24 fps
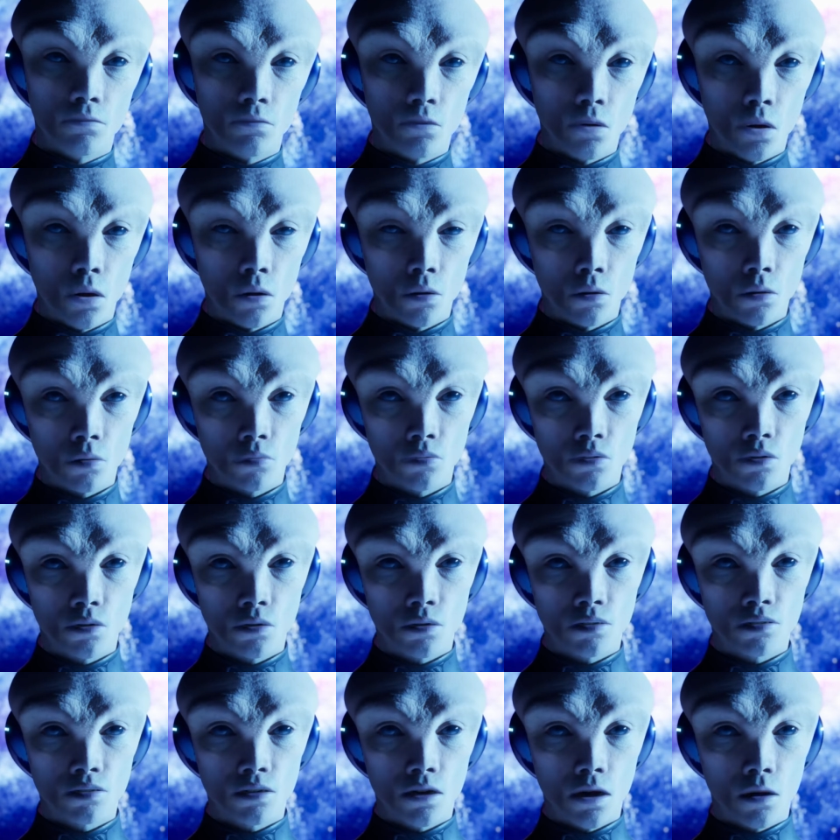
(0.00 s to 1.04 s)
Welcome to
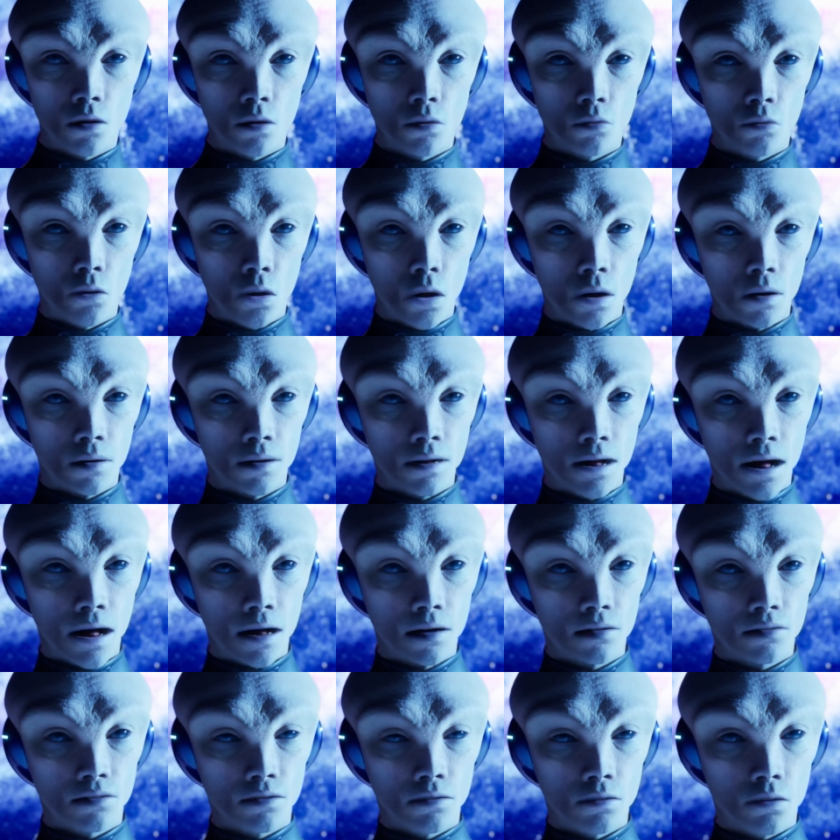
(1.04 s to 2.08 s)
the Stellar
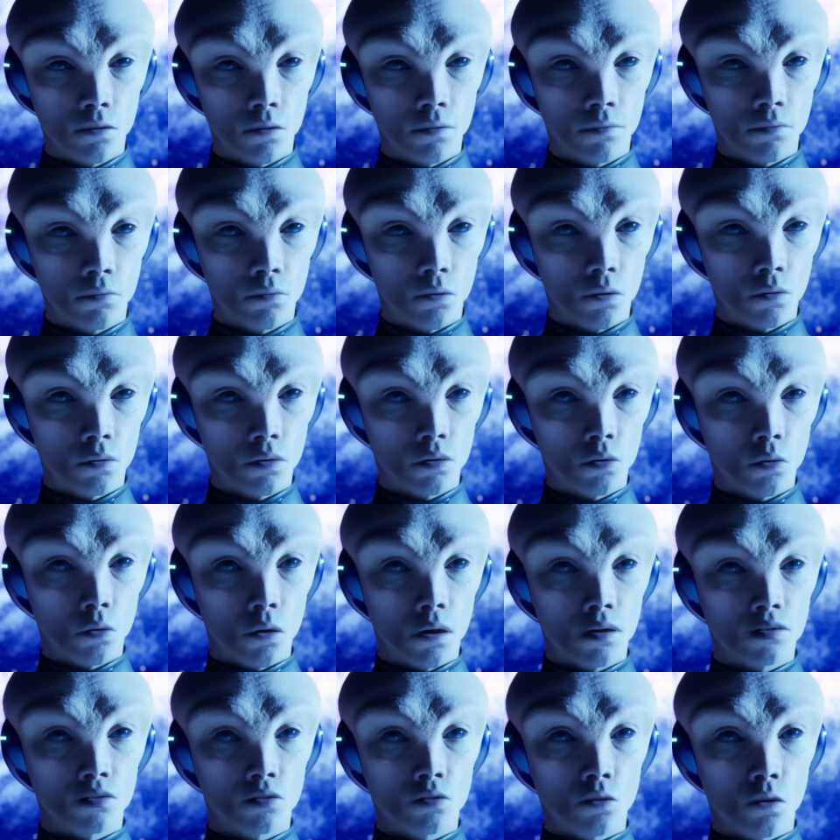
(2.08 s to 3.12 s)
Broadcast, where the
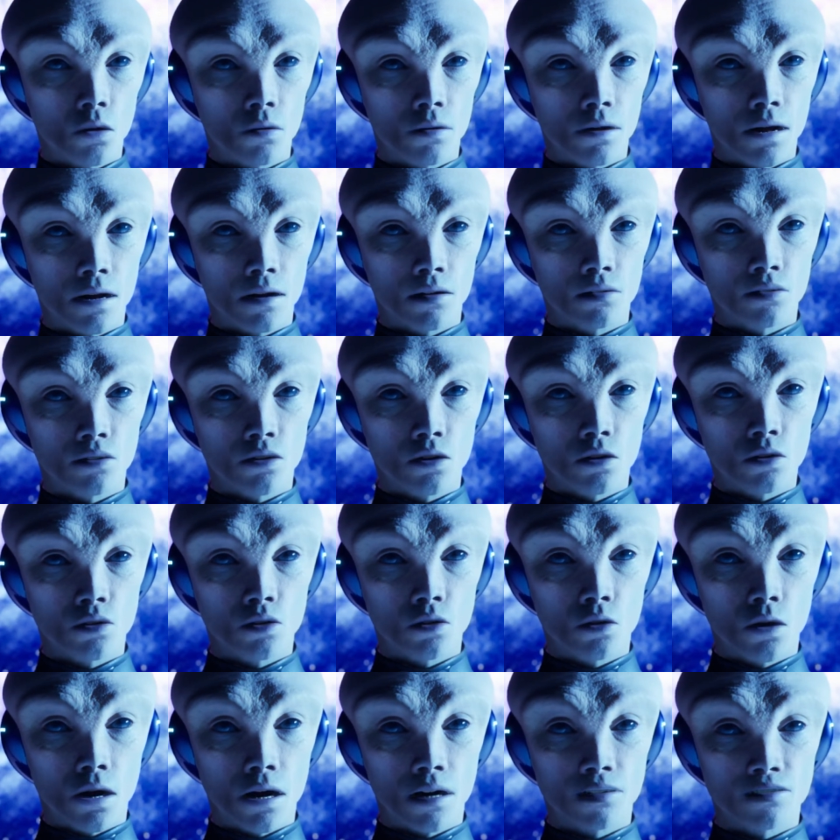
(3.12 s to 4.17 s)
quest for answers
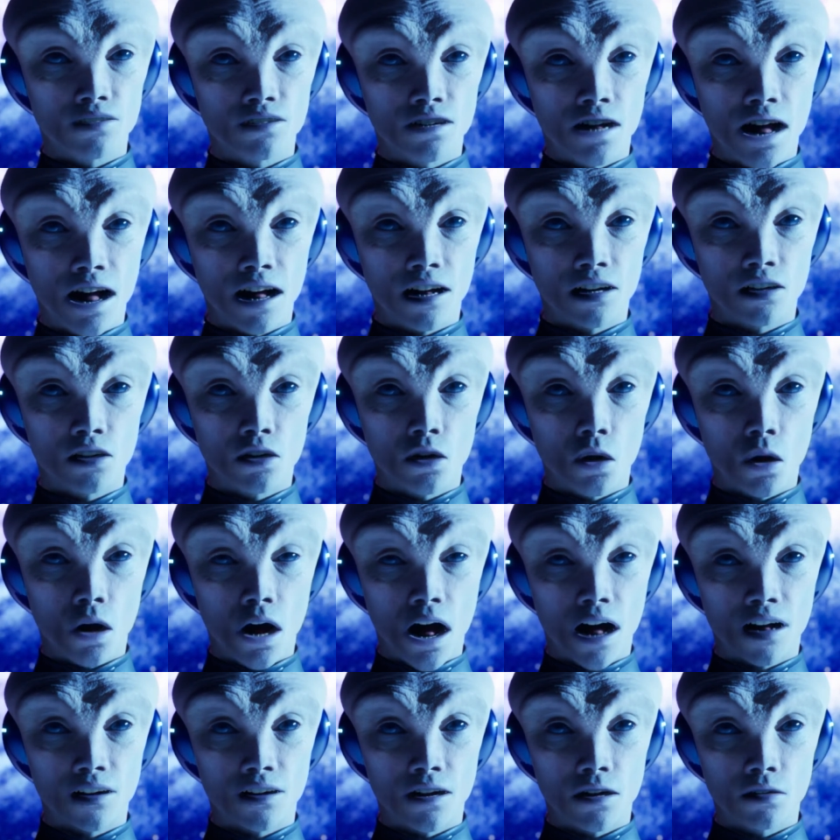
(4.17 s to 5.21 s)
transcends
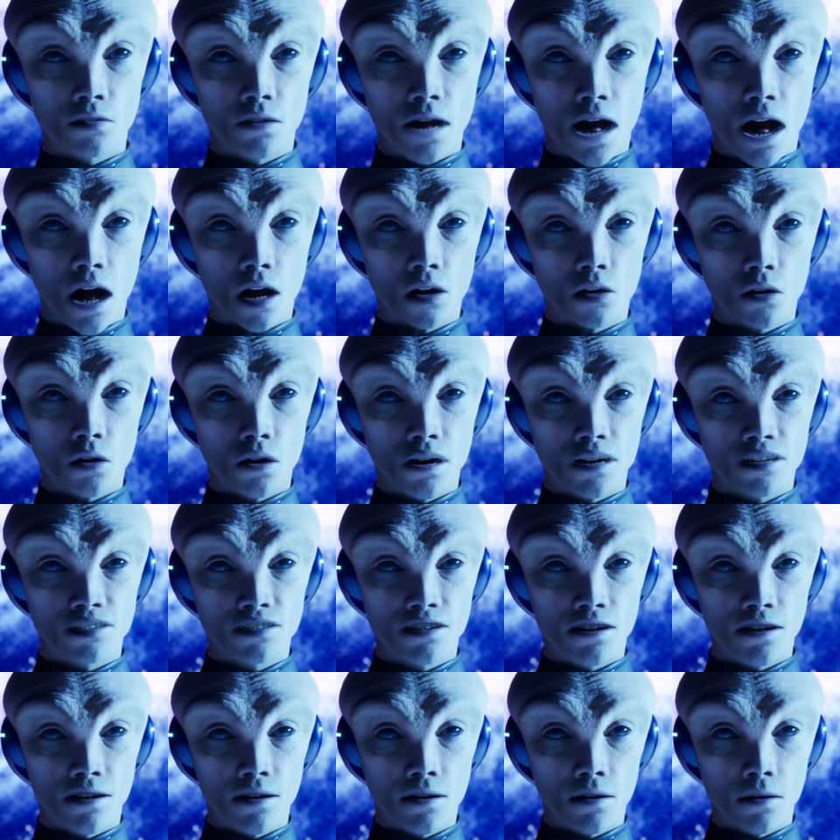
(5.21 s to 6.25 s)
galactic
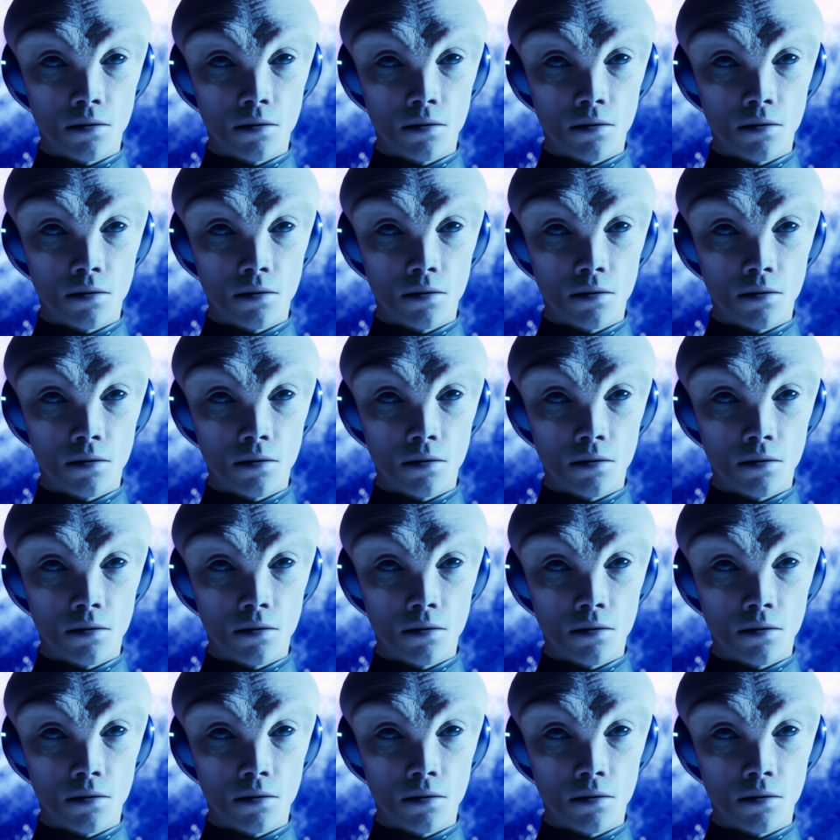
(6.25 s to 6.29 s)
boundaries.